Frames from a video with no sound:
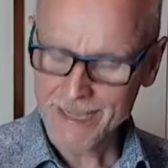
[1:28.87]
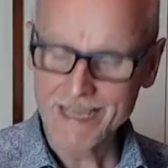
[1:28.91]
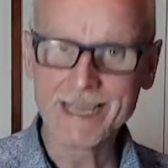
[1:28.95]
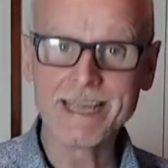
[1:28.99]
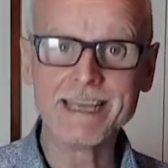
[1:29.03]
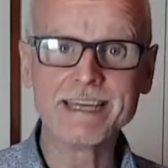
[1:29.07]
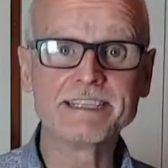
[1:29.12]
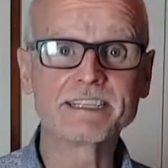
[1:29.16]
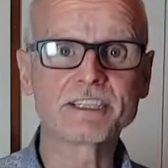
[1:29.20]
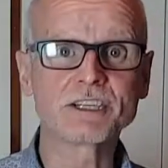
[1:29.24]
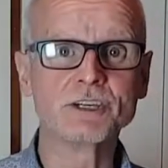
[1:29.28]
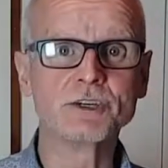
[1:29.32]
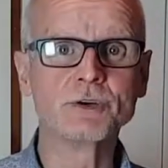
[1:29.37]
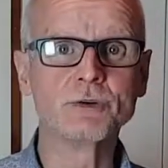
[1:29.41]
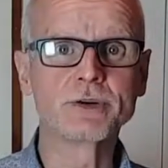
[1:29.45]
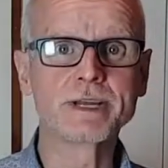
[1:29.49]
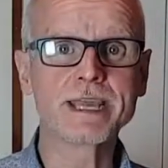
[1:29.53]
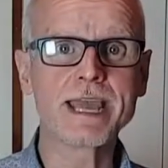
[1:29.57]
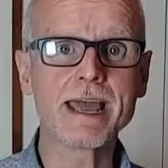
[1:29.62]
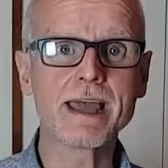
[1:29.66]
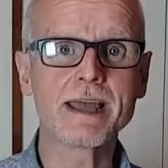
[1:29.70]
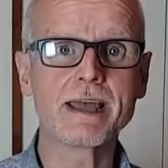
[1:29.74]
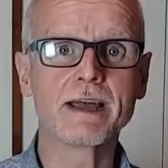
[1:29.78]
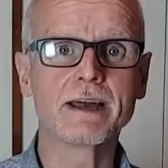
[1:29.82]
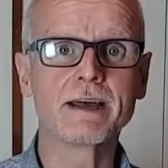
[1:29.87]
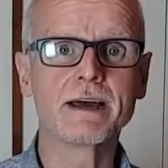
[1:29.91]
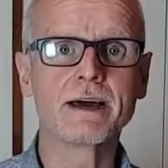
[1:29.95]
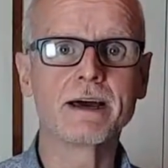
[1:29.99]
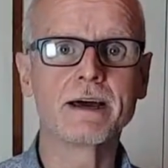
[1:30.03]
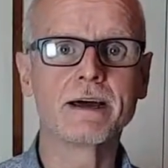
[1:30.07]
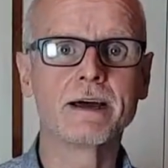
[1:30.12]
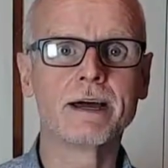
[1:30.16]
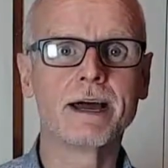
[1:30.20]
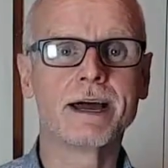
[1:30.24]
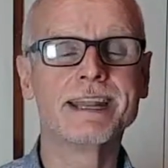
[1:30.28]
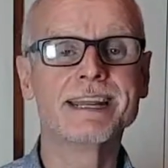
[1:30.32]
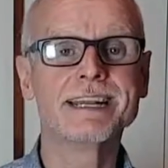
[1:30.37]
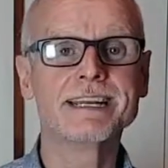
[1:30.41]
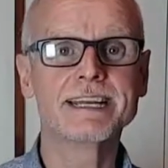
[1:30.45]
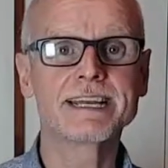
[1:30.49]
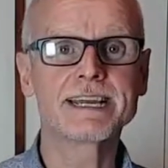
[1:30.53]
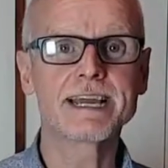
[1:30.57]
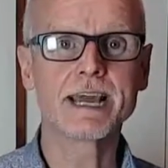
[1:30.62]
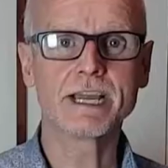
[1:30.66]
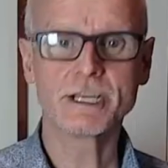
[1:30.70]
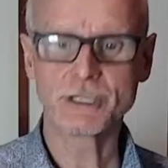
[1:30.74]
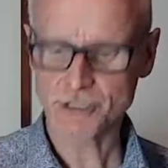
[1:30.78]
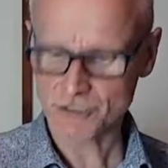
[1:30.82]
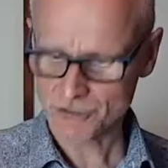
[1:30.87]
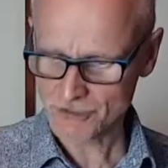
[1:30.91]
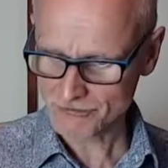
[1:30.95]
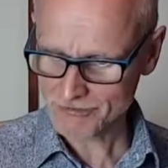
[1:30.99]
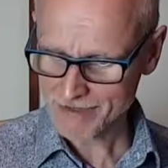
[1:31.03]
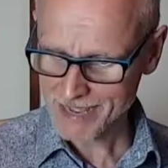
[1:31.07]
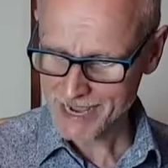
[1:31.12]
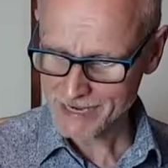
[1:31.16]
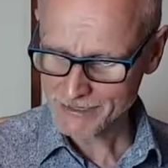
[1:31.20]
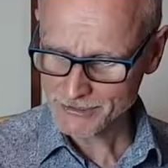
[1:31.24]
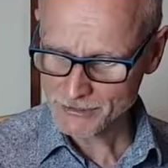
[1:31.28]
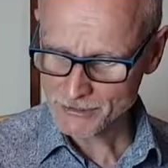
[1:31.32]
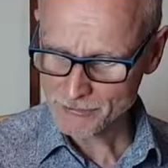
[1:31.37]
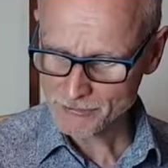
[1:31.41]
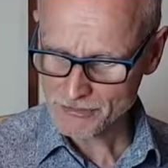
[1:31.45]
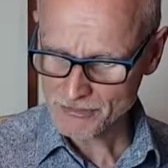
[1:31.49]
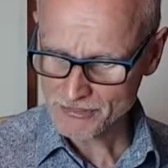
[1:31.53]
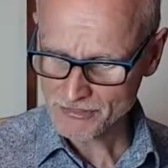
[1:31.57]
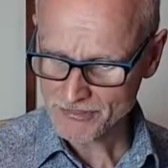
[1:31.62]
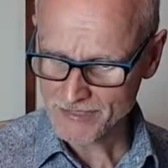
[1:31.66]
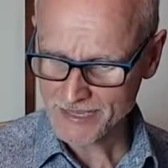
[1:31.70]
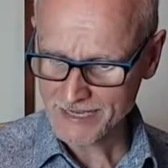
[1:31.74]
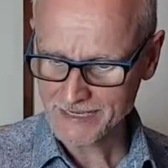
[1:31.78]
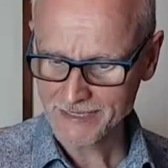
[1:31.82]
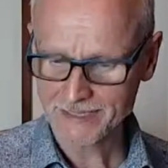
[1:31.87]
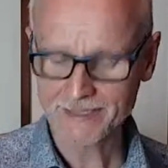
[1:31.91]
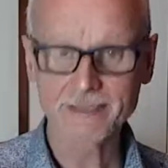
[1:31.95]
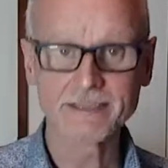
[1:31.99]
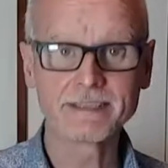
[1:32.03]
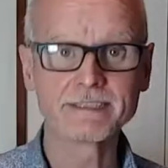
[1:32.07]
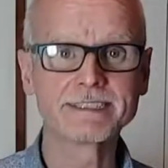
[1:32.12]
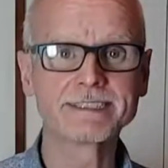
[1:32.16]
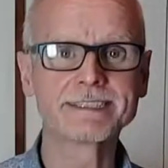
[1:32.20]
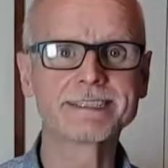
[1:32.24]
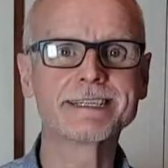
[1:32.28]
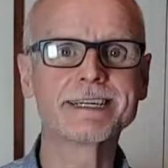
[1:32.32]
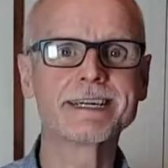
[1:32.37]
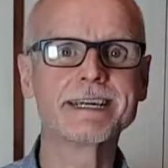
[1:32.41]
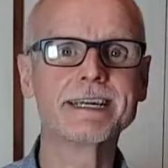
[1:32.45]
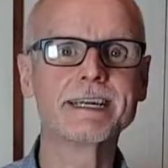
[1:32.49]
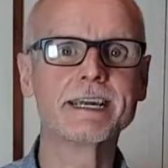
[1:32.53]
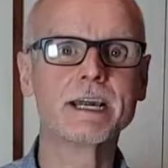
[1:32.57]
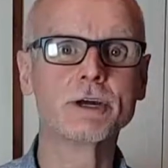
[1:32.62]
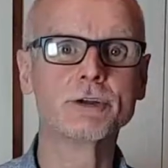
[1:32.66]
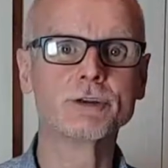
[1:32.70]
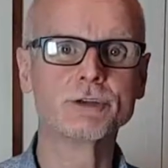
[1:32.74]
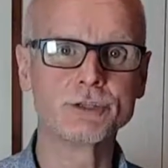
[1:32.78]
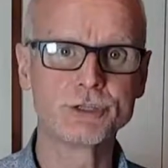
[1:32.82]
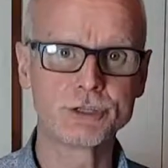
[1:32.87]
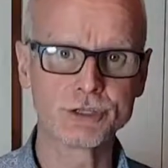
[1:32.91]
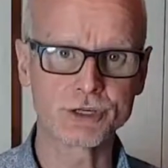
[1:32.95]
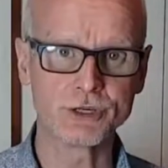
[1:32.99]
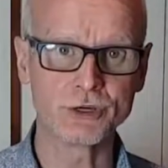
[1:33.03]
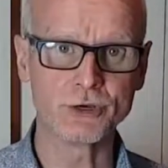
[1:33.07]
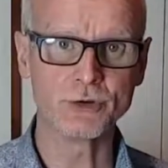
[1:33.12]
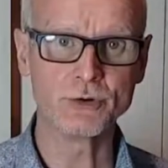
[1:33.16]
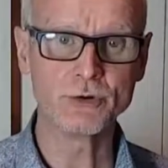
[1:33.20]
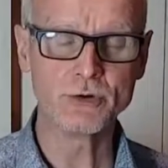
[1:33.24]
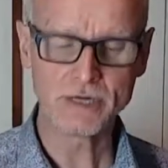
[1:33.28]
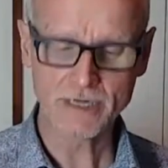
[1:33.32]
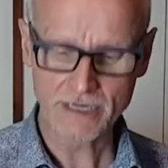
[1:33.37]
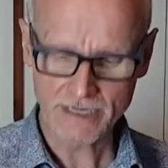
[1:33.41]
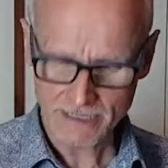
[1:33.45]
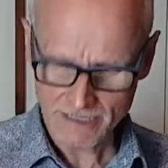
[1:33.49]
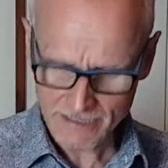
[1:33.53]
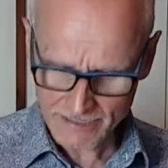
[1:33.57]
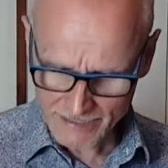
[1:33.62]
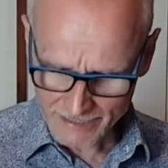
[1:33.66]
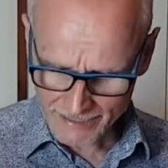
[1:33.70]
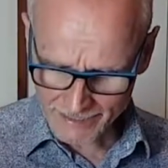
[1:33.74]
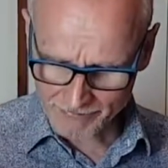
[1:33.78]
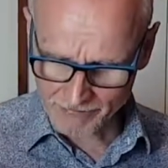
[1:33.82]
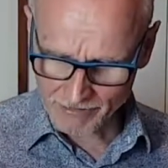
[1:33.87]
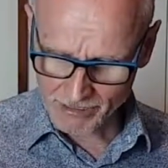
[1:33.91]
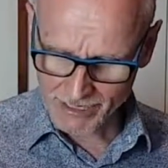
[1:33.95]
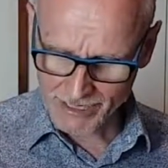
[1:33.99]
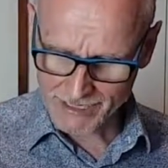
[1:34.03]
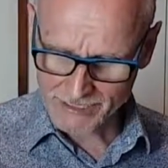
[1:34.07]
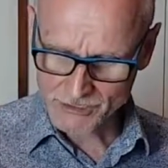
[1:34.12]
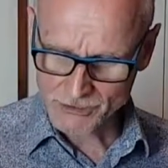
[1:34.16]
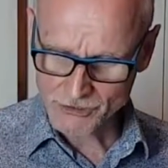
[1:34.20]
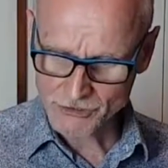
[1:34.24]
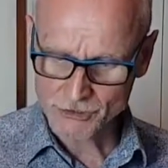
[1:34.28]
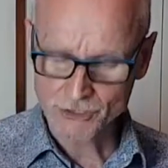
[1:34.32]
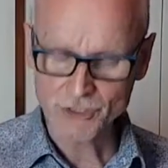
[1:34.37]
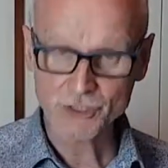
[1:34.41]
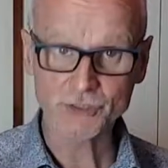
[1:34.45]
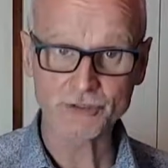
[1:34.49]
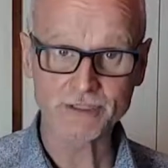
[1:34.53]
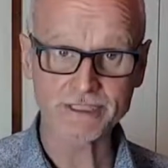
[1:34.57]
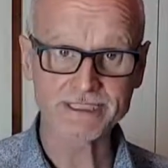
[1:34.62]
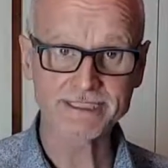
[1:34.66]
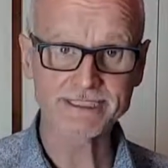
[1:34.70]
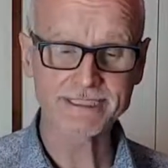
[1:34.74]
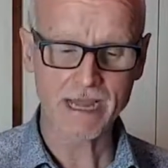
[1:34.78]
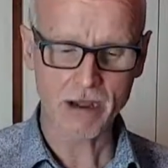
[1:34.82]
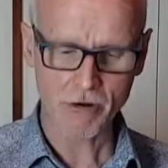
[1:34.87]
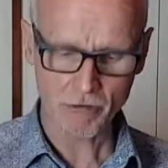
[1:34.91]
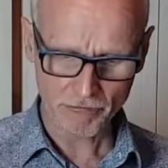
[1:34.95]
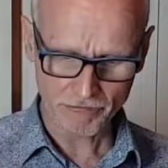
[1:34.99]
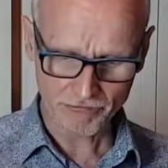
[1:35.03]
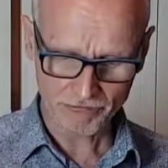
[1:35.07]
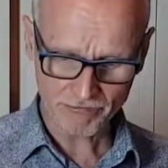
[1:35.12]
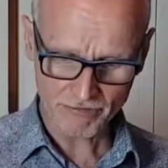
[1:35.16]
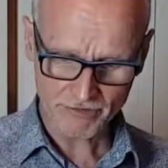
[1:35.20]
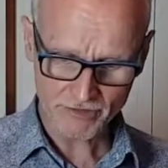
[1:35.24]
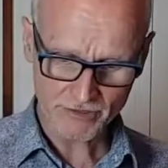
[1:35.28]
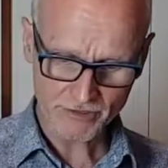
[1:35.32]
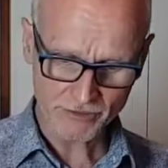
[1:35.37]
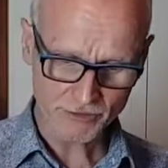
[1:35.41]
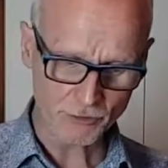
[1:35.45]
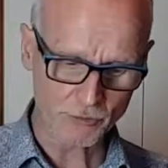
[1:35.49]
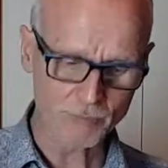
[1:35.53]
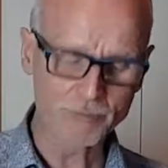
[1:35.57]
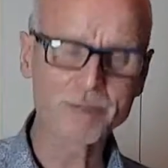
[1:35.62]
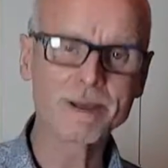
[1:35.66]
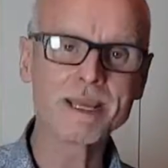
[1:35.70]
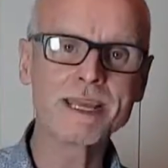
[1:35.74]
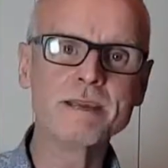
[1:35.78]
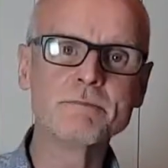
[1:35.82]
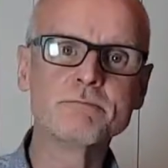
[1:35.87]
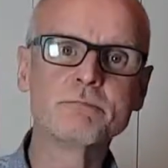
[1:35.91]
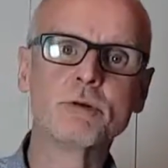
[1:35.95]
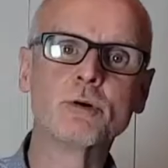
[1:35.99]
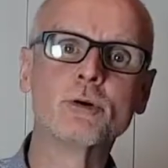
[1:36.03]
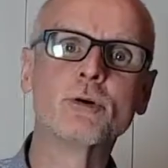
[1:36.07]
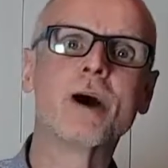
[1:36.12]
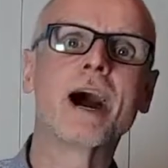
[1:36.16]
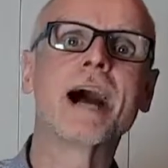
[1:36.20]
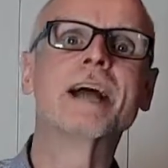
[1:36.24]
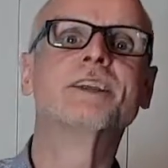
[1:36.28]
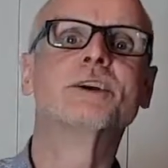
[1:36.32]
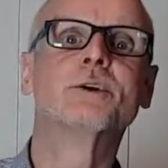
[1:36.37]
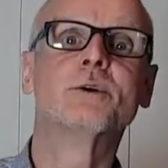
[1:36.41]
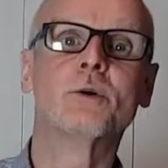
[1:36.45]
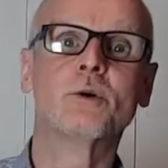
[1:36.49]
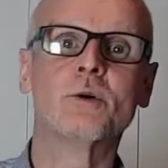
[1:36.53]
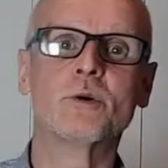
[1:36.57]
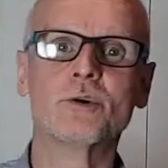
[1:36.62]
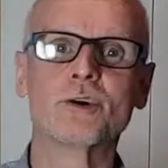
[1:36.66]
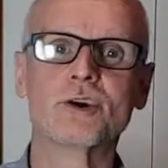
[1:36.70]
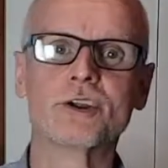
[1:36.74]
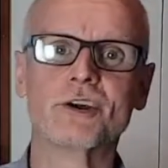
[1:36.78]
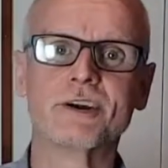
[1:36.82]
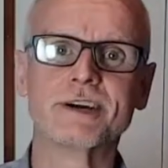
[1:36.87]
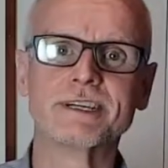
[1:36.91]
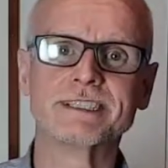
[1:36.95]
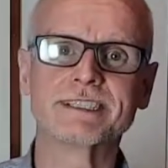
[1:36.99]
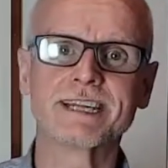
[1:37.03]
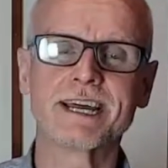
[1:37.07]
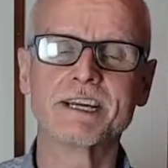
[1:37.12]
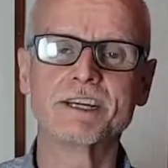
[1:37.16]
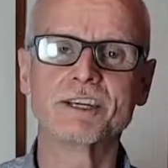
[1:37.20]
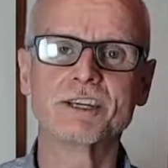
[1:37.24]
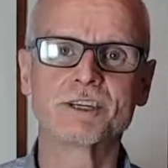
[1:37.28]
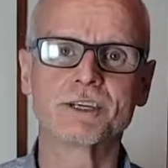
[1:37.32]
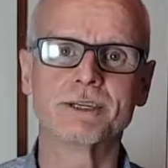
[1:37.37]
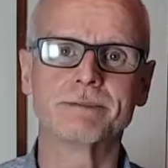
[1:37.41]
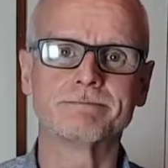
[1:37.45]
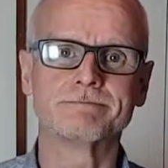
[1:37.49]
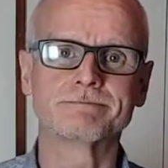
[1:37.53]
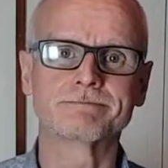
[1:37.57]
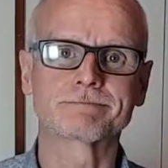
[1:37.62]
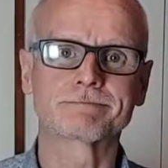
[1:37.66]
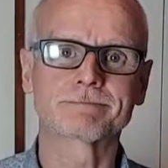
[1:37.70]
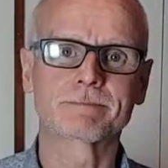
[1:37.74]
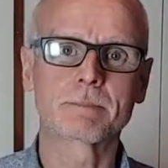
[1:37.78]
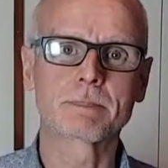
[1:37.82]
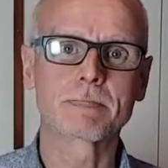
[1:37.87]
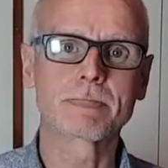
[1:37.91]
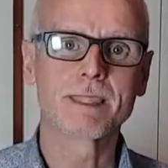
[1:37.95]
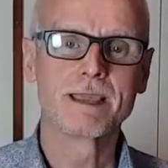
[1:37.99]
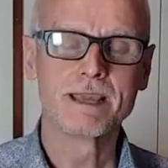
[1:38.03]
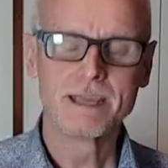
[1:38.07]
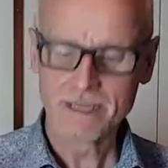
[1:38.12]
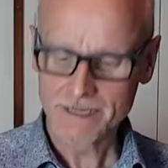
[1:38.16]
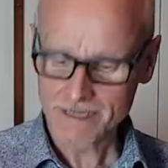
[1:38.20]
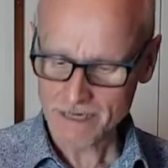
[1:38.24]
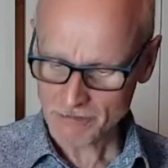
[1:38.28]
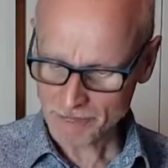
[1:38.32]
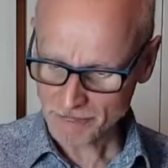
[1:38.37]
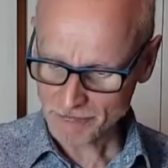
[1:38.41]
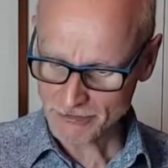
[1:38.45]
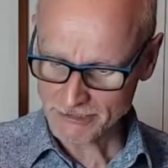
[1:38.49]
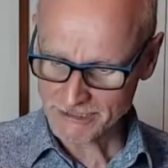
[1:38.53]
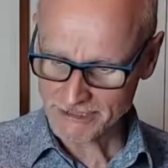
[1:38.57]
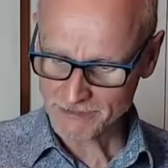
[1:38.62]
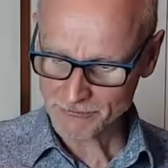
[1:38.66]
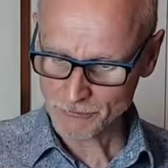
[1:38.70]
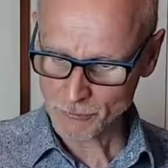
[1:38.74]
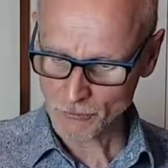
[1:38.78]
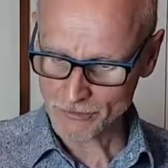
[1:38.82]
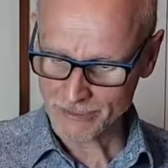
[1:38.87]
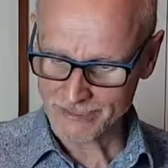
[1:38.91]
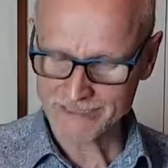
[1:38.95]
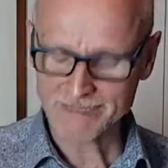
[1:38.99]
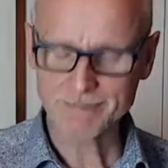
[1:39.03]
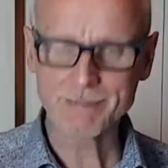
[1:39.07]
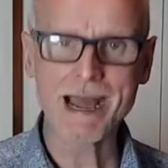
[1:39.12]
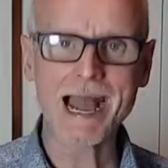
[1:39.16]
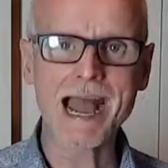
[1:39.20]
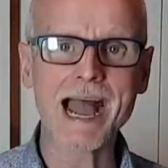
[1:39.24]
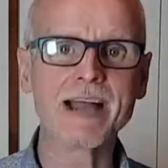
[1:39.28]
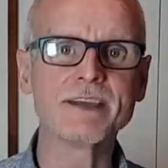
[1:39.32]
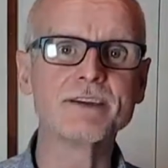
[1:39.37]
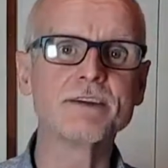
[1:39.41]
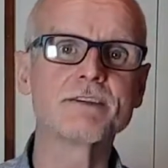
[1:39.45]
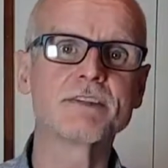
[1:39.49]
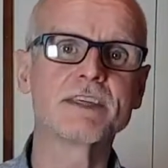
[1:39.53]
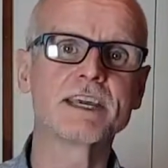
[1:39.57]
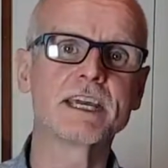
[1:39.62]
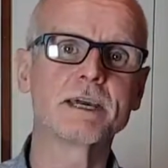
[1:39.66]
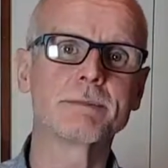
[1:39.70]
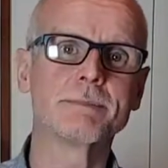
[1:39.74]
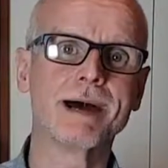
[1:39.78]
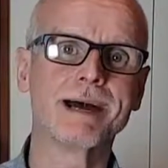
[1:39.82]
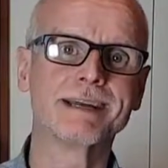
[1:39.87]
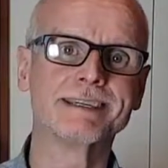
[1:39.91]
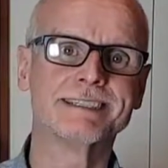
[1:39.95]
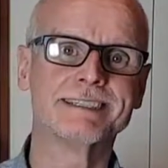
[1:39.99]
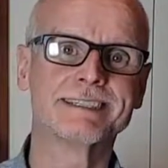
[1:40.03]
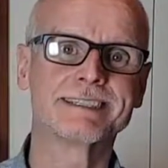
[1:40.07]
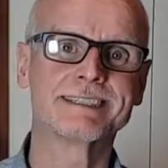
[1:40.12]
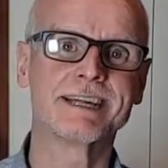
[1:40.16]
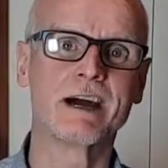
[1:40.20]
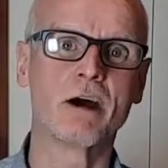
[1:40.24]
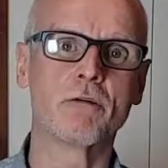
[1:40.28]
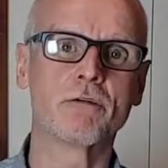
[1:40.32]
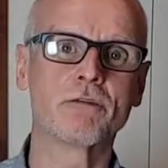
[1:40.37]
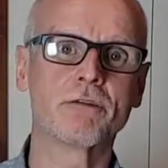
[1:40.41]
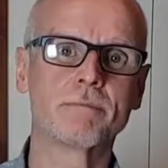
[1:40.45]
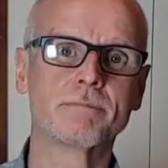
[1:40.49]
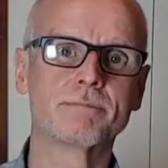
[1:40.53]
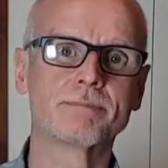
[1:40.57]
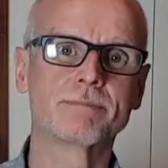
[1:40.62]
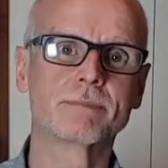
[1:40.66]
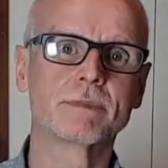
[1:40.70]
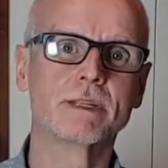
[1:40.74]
is you'll get an indication of how you think, see and do in relation to yourself, your people and your organisation. Now, first of all, it's about how you think about yourself.